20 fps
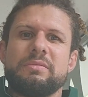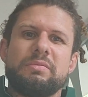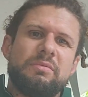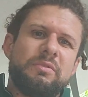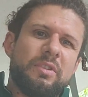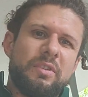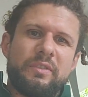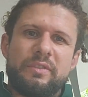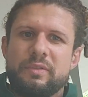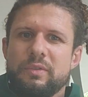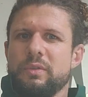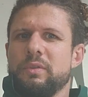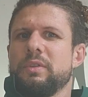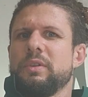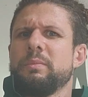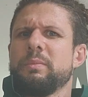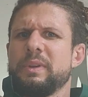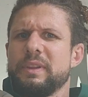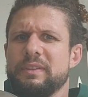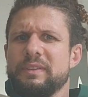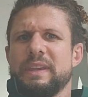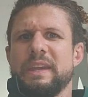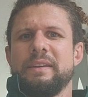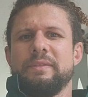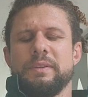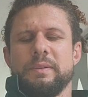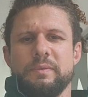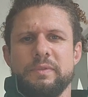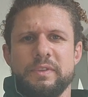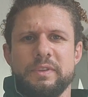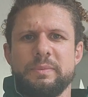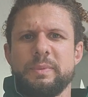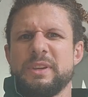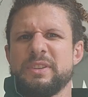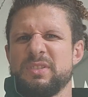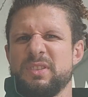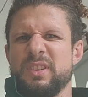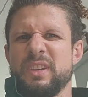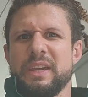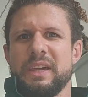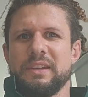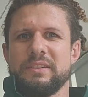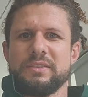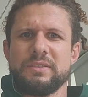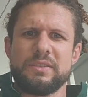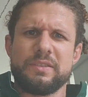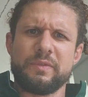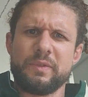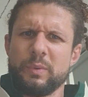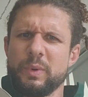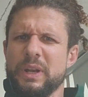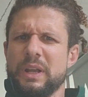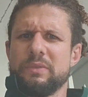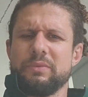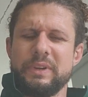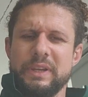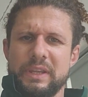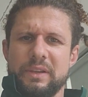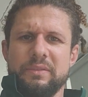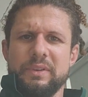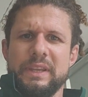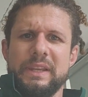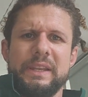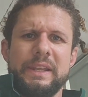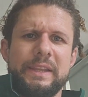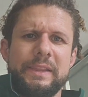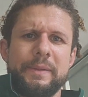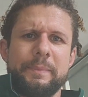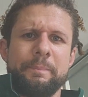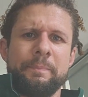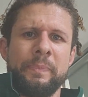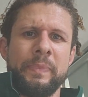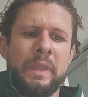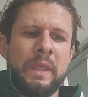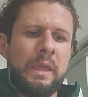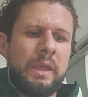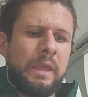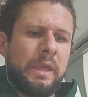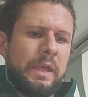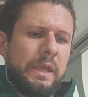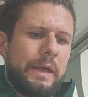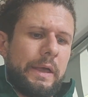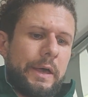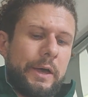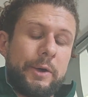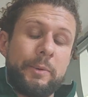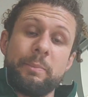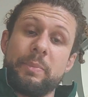go through them, but save them for special occasions for when I really, really need them.